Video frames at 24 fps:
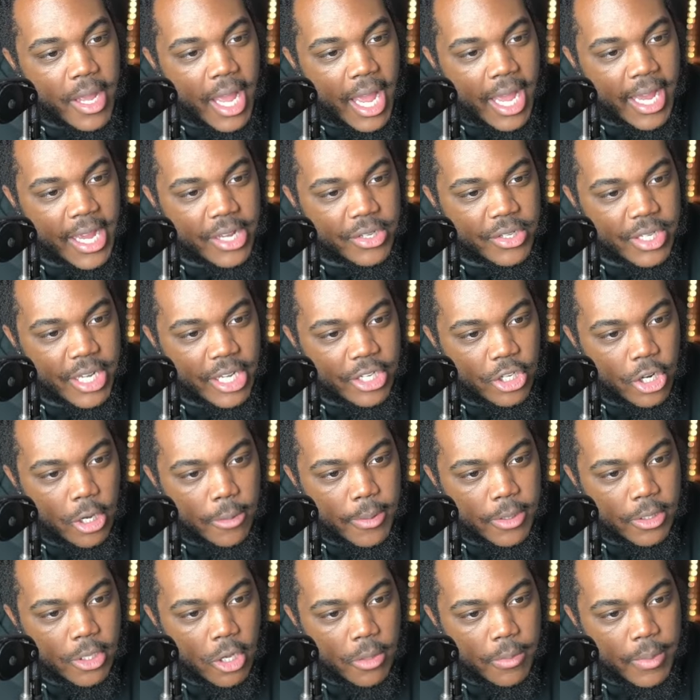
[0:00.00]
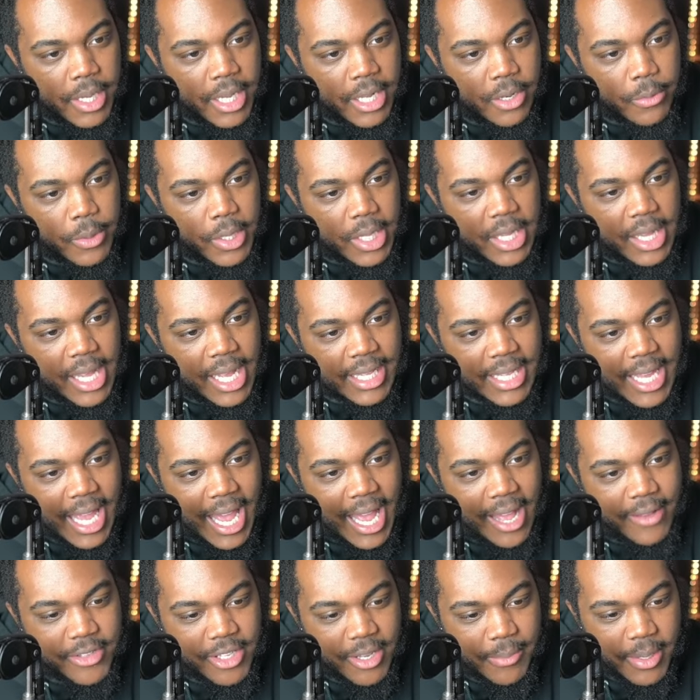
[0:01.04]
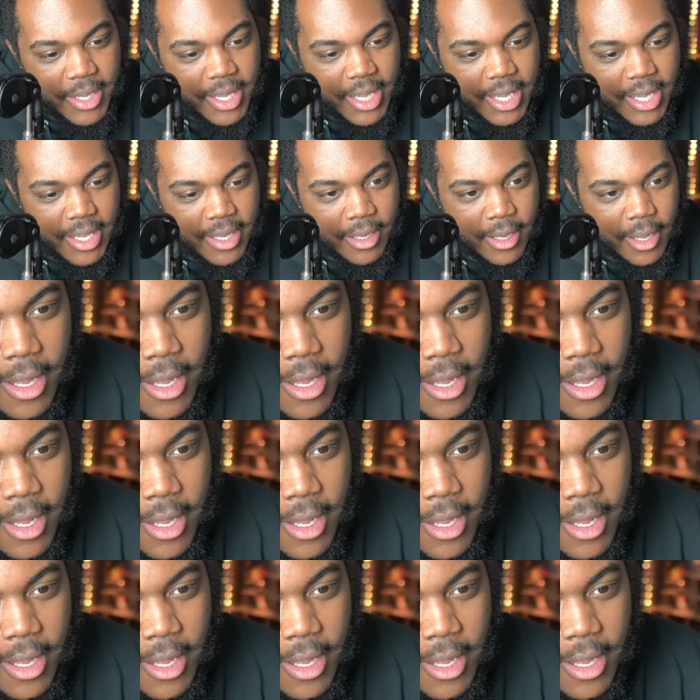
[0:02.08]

And yesterday, Jobin told me he'd really like to have some again.